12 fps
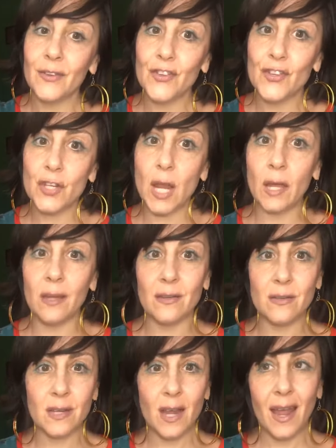
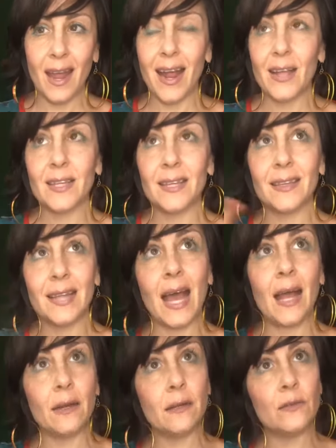change, and
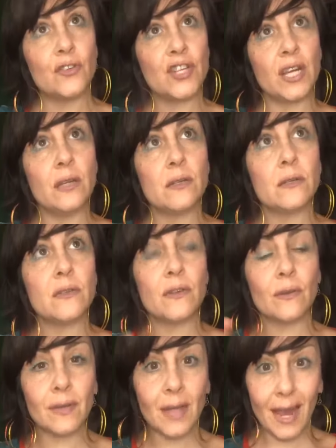that changes
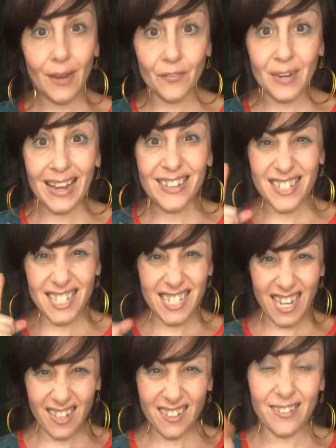your life. It actually
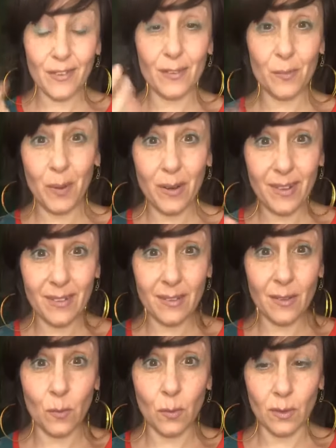changes your experience
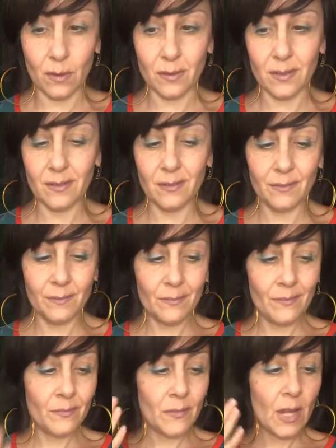in the world.
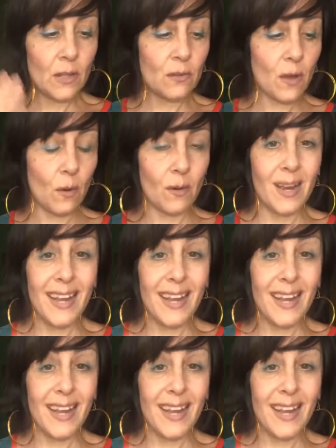So